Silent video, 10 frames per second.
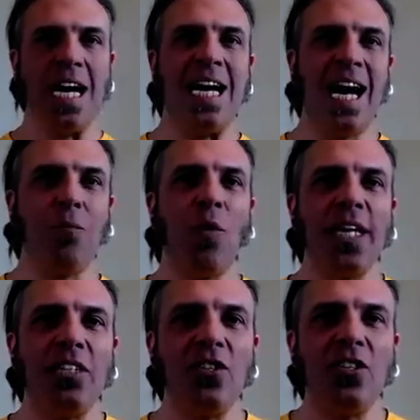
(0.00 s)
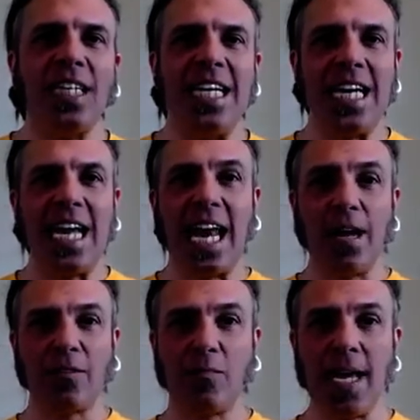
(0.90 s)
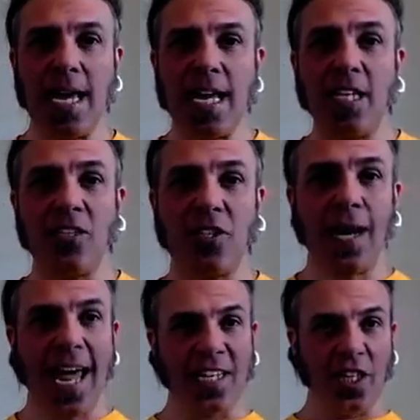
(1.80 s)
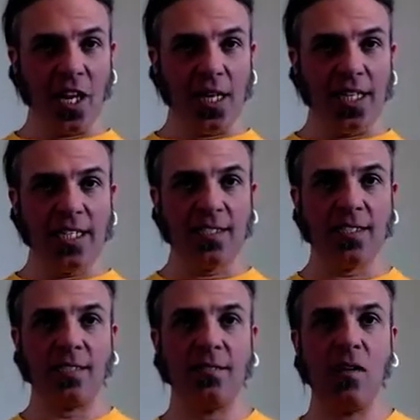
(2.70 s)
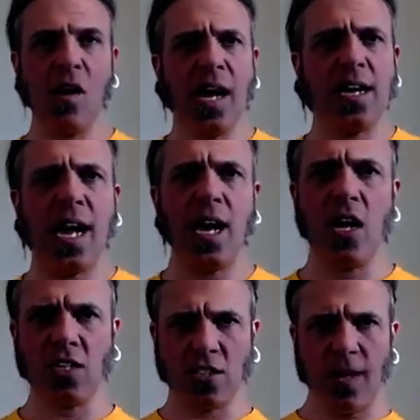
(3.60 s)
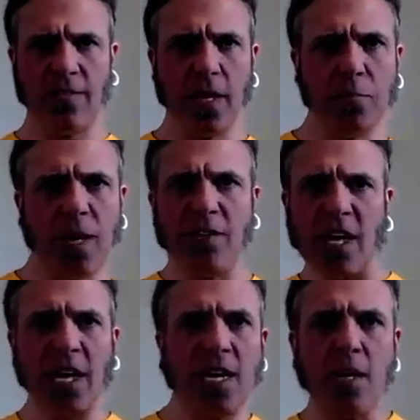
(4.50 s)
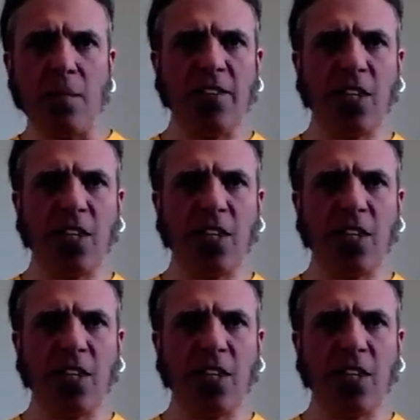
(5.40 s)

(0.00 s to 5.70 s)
And what it does, it allows me to do a lecture like this, all right? Us to have a little bit of a